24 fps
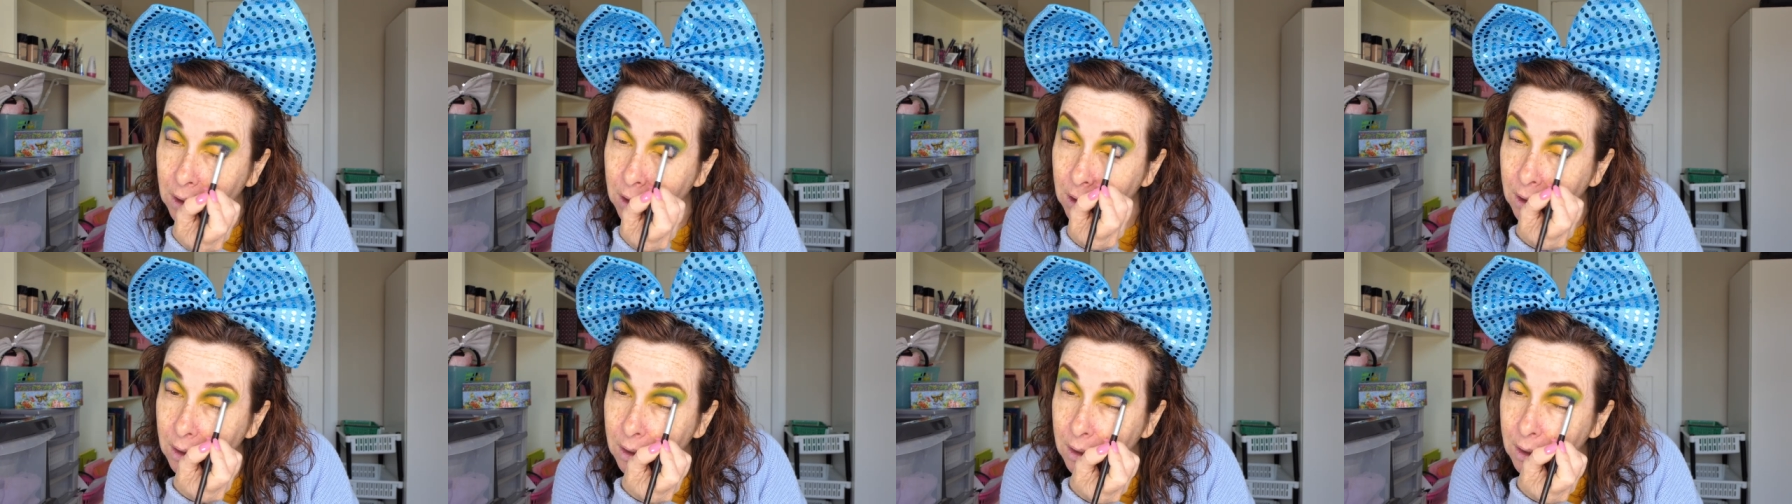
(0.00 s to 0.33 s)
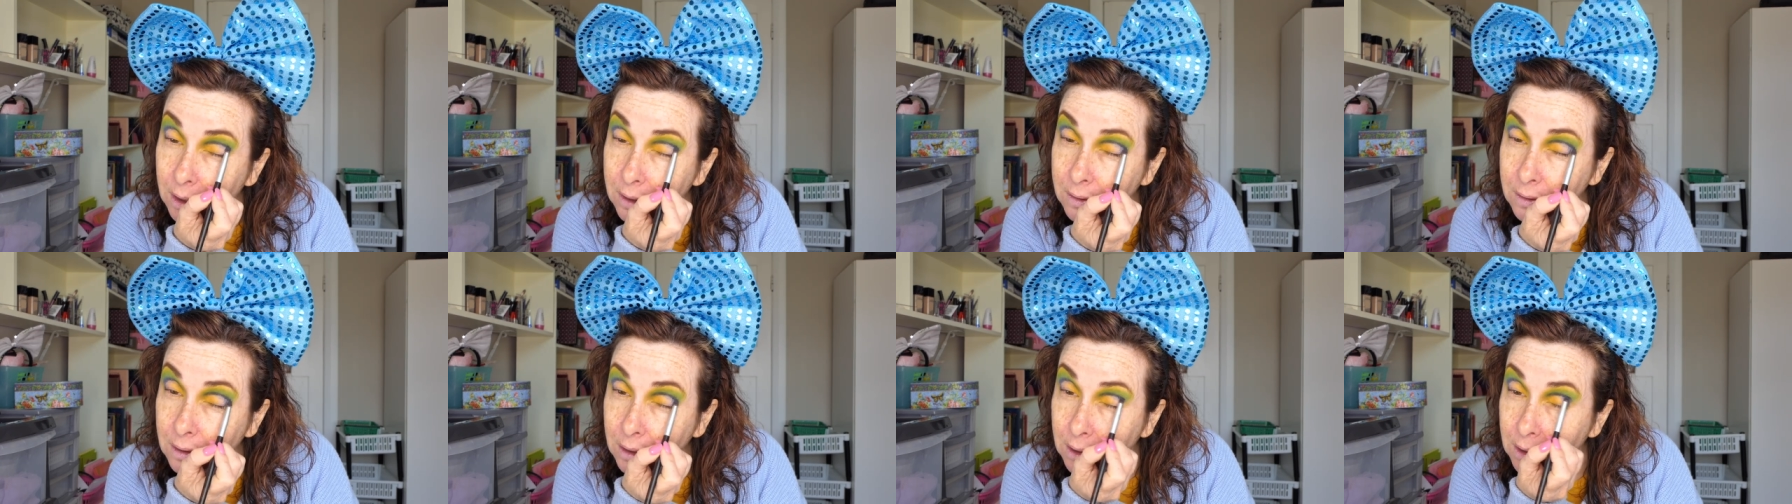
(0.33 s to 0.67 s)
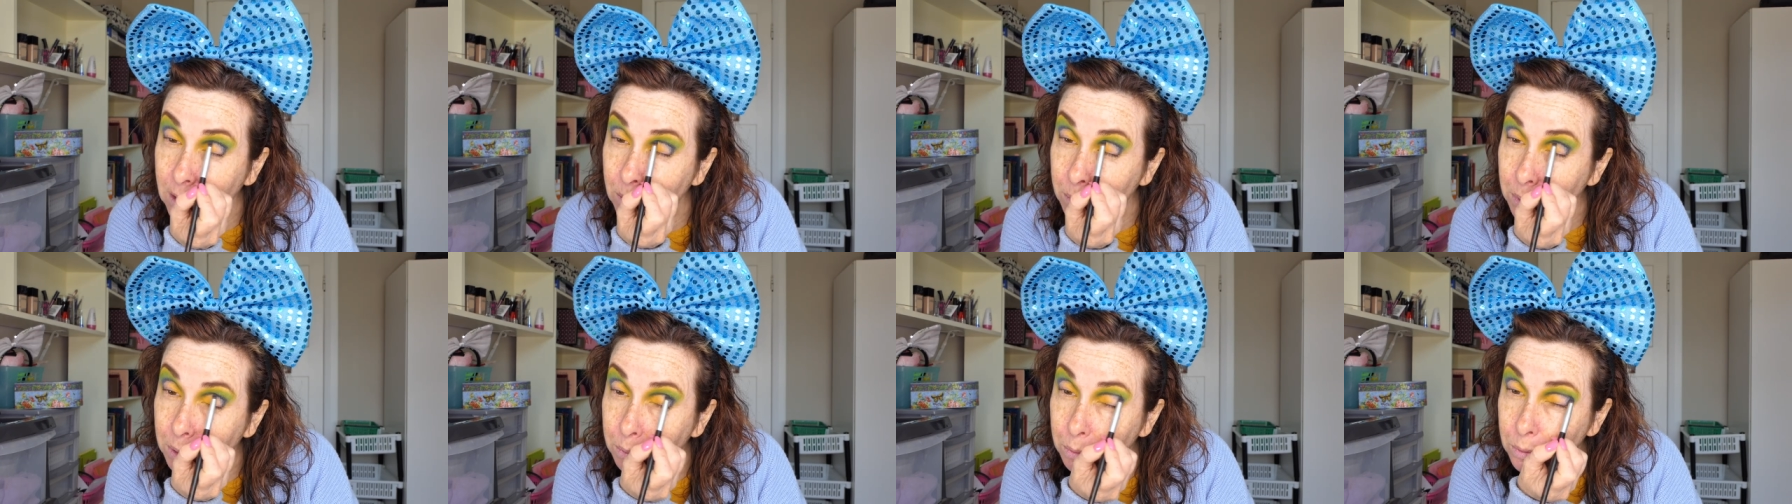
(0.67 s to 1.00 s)
And I like seeing
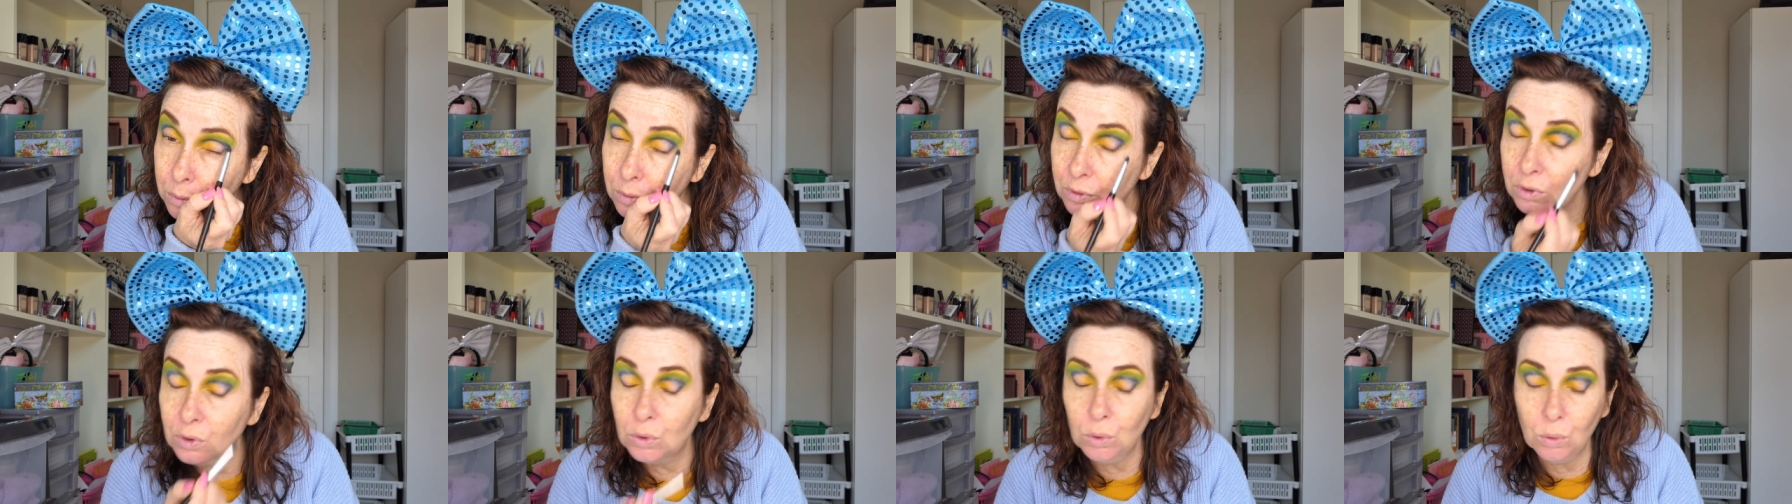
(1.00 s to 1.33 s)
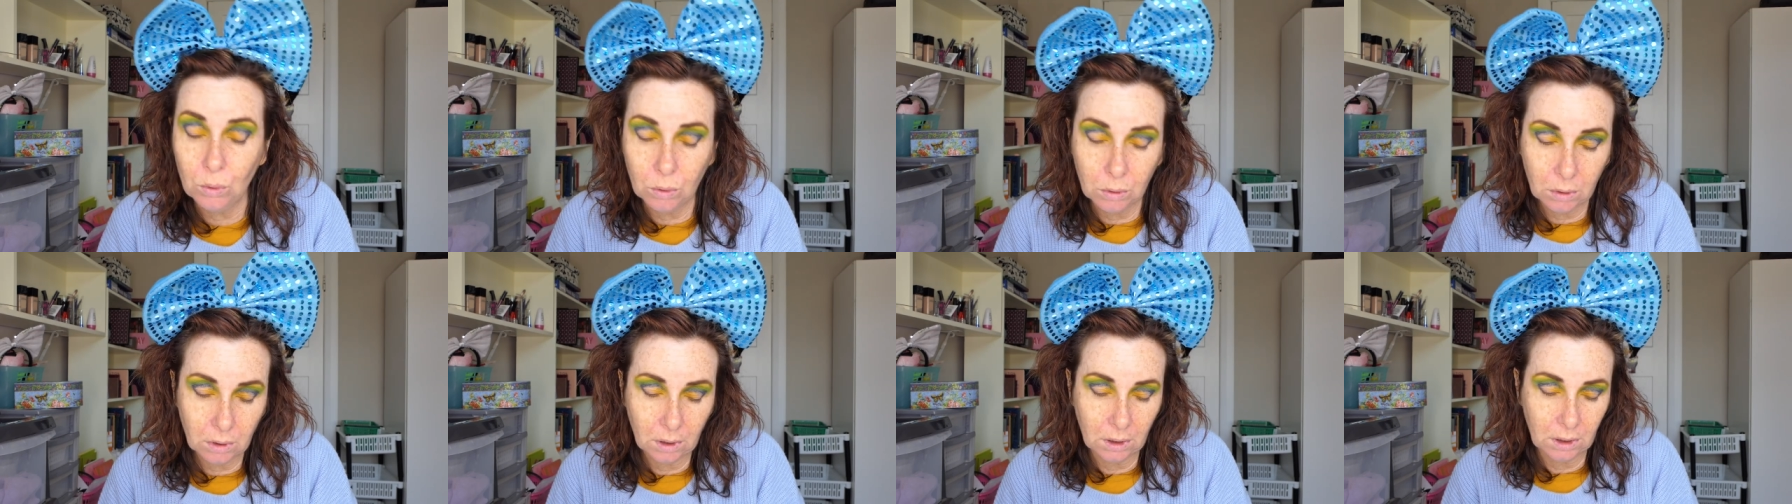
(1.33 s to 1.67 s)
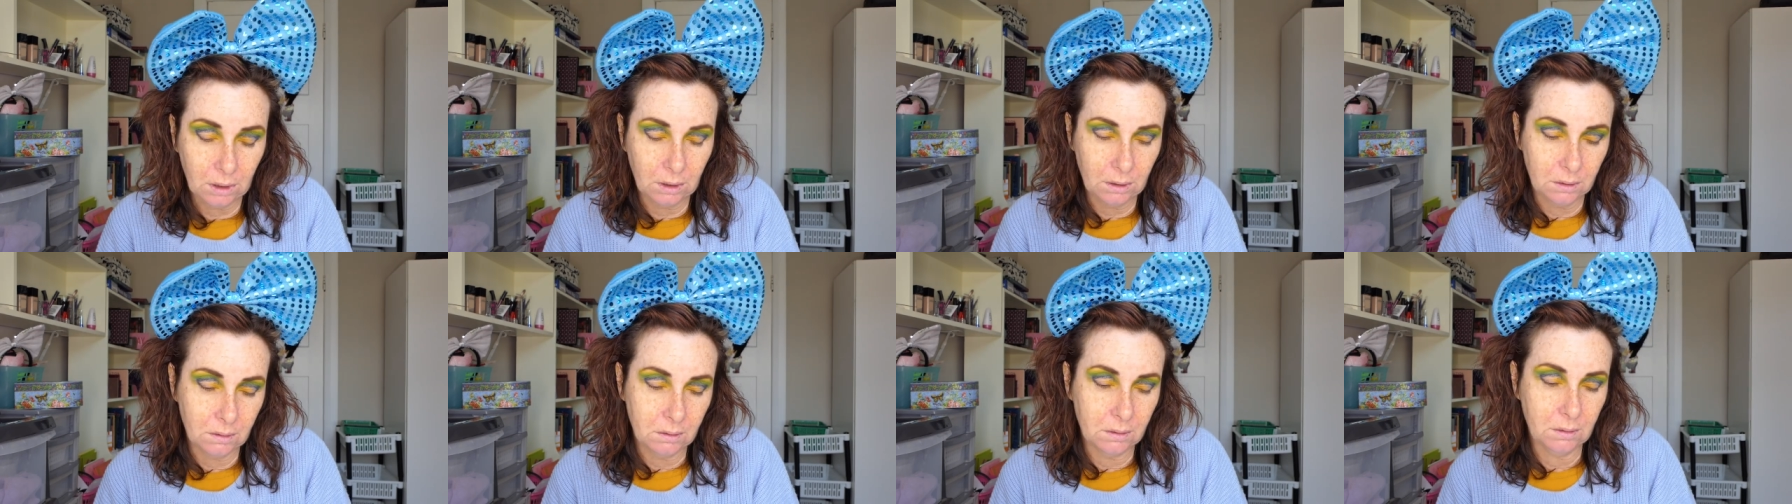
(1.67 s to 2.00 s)
how people store
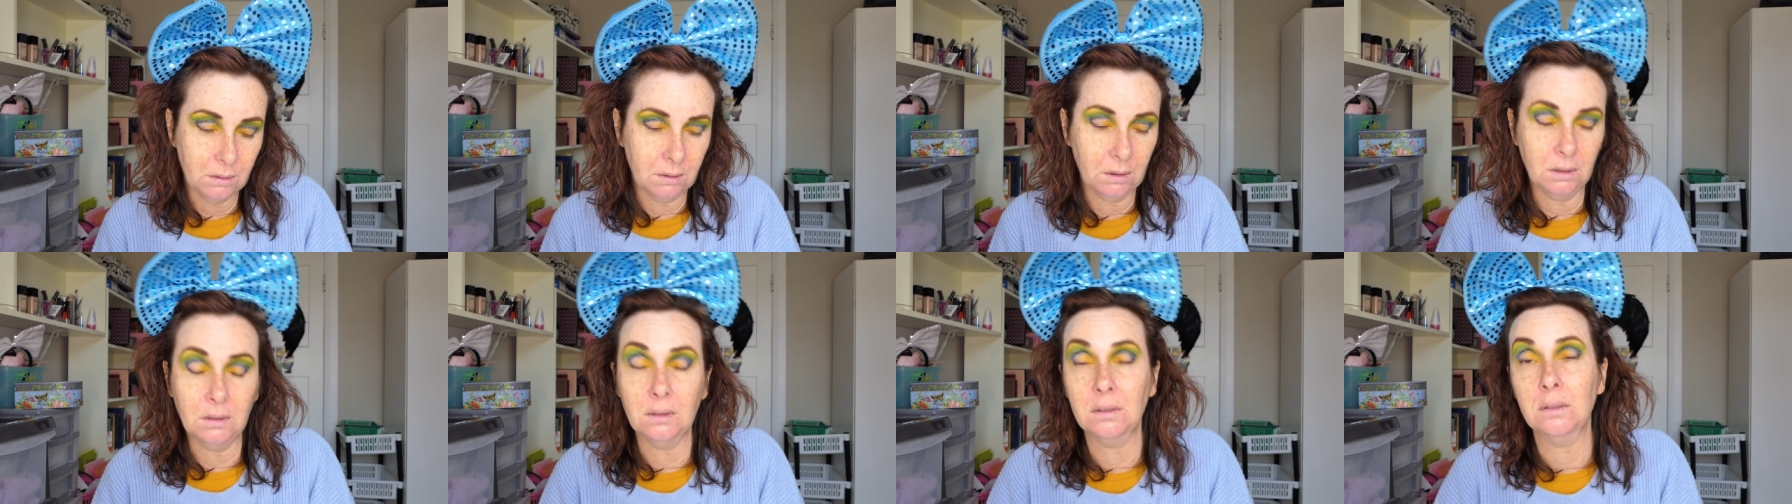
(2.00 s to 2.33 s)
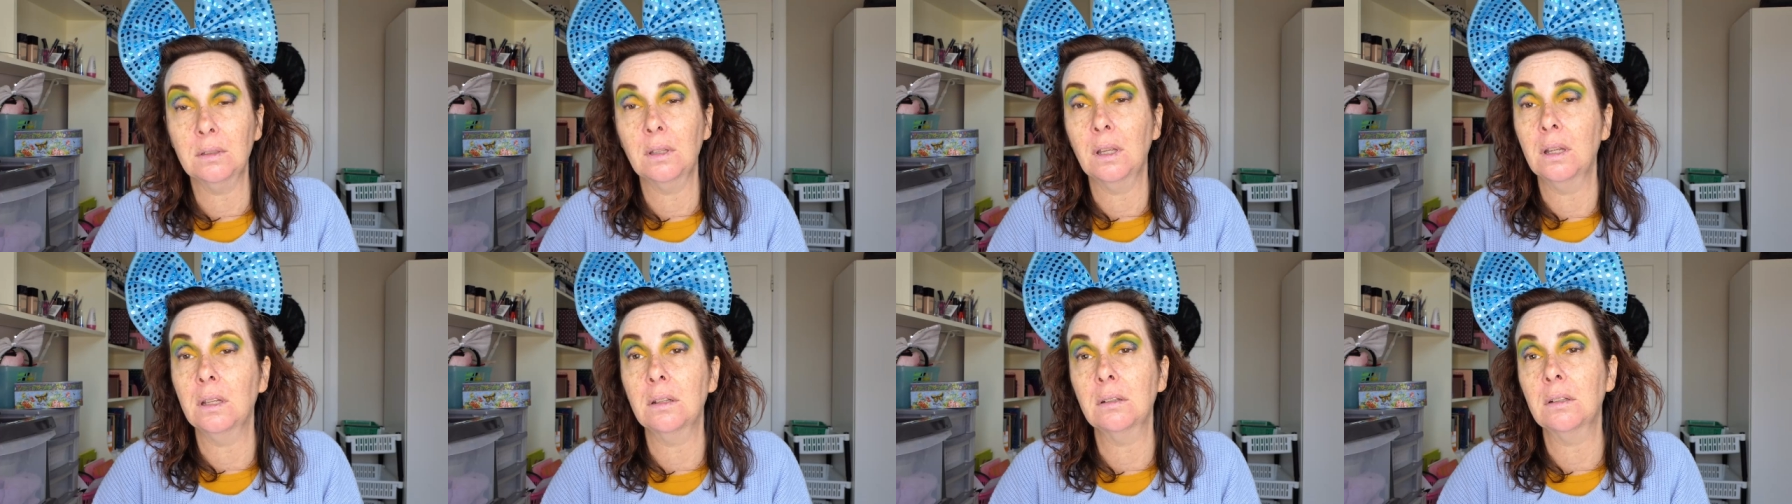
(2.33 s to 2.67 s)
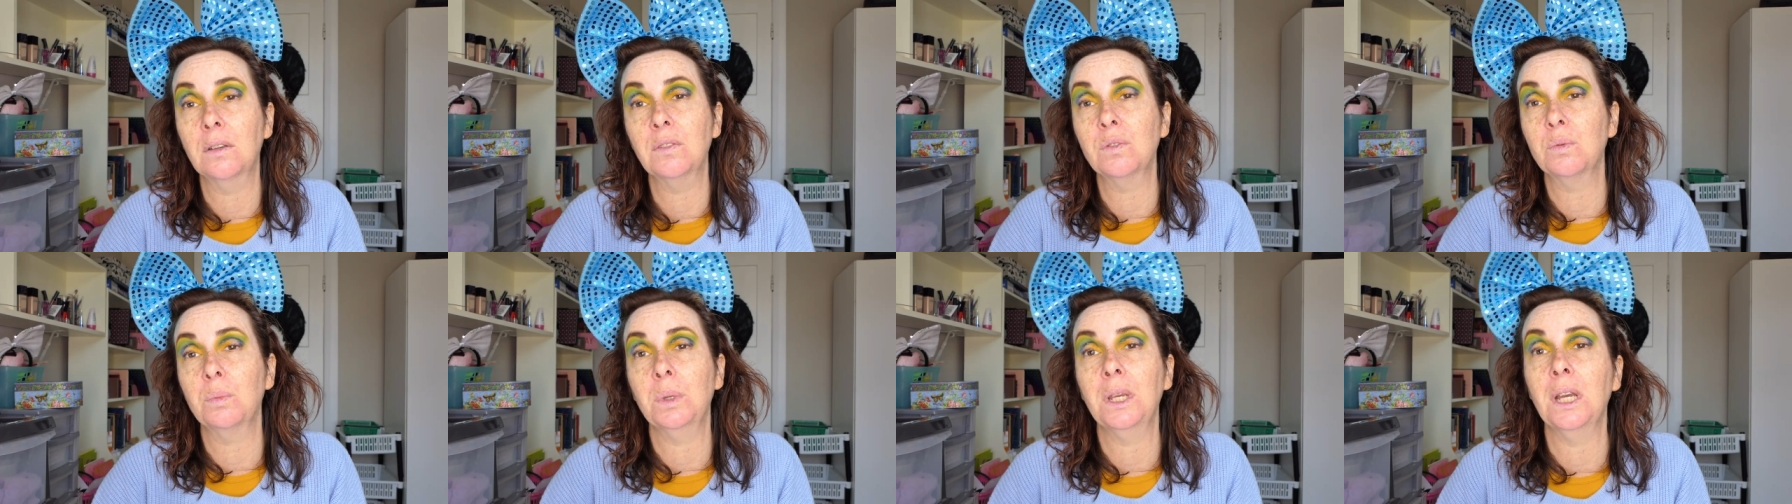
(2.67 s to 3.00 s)
things because that
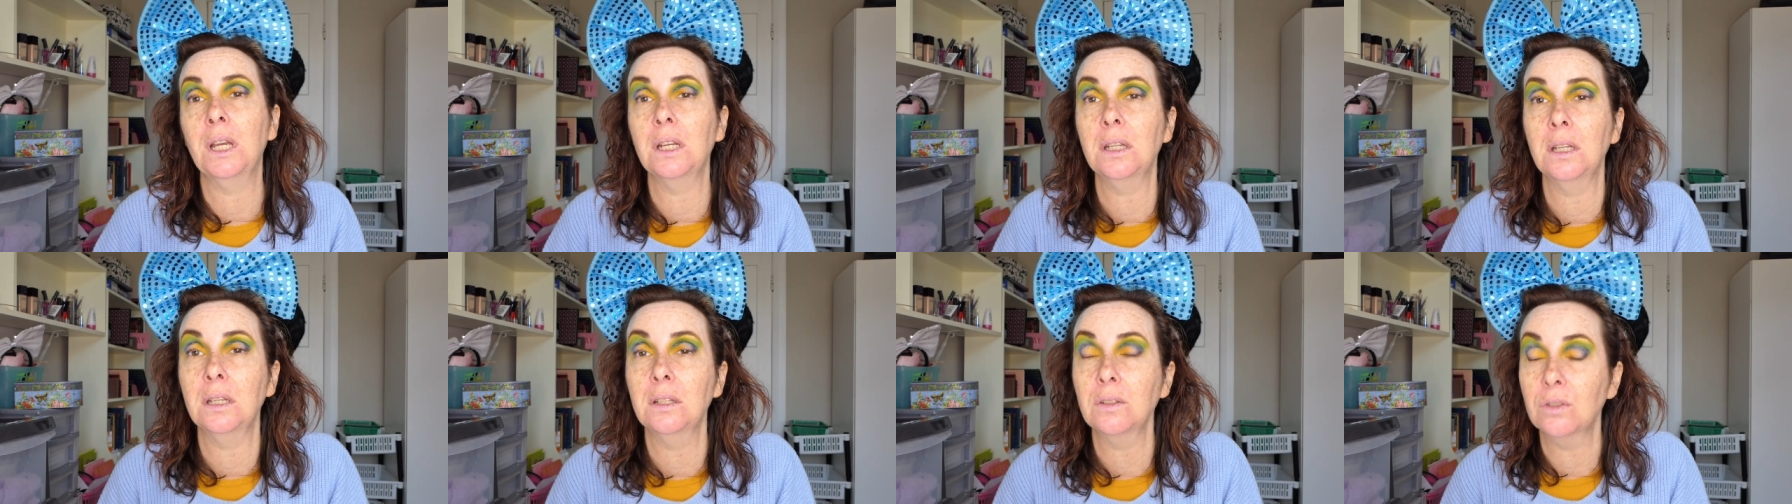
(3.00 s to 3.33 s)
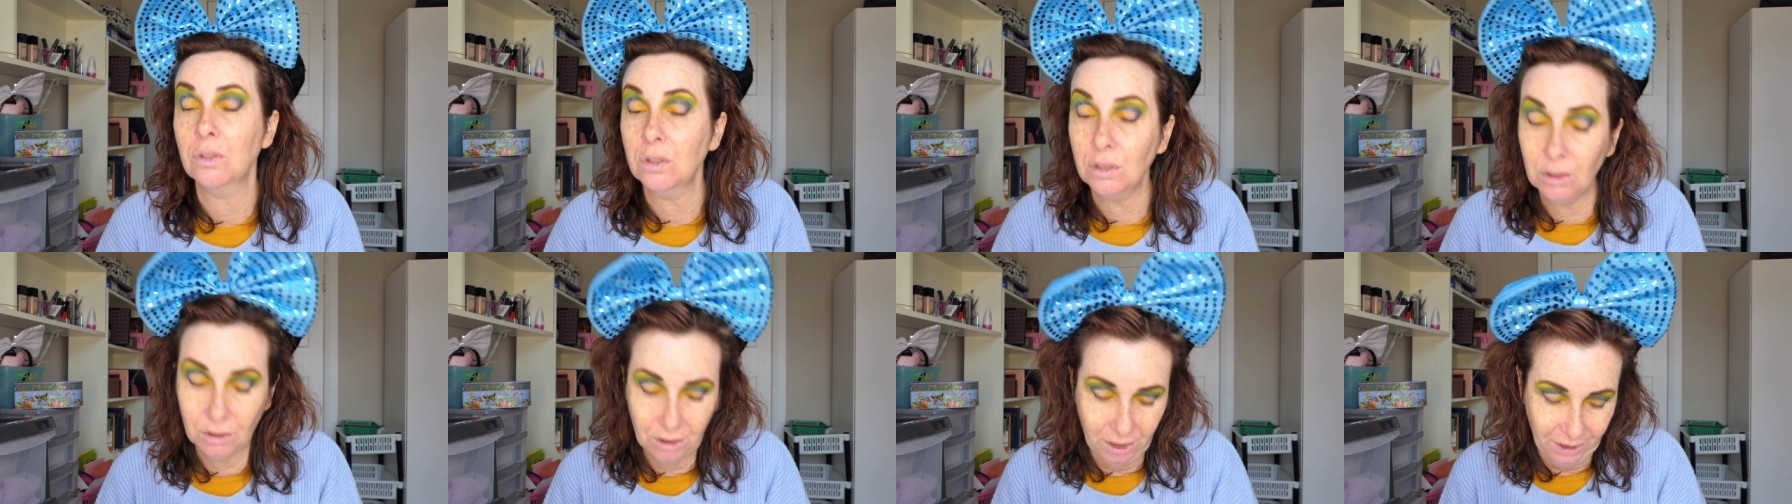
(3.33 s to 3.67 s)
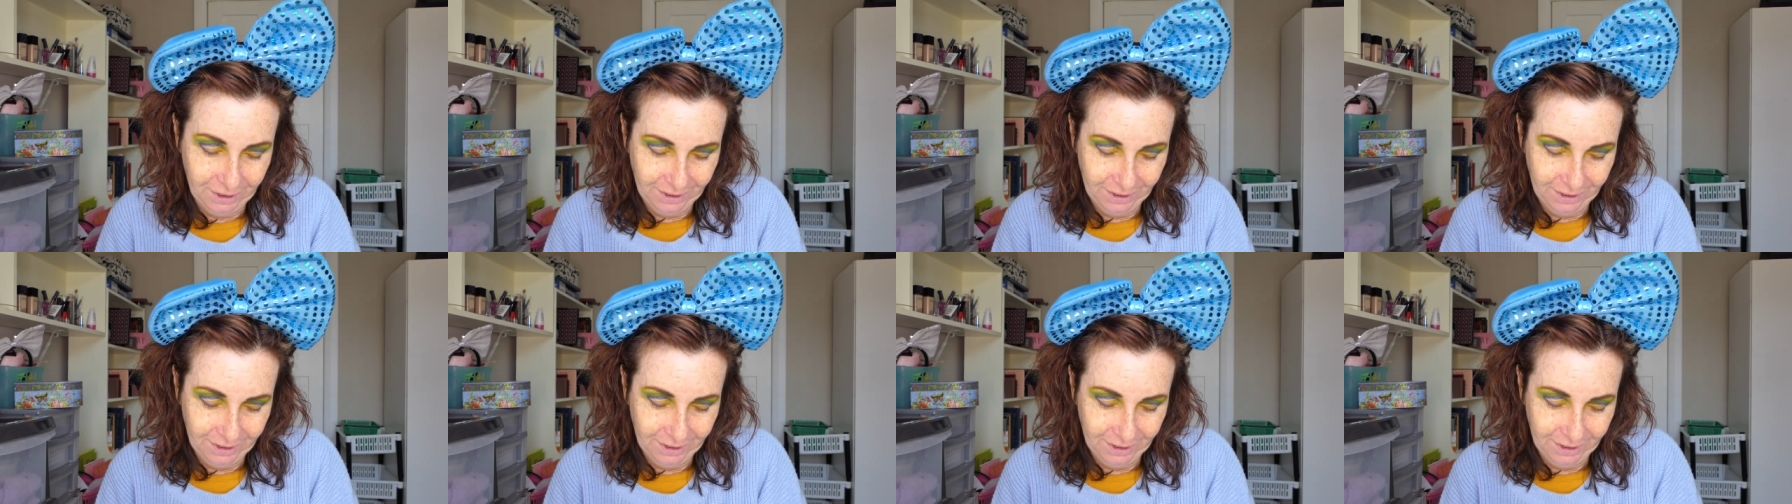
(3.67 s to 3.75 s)
gives me ideas too.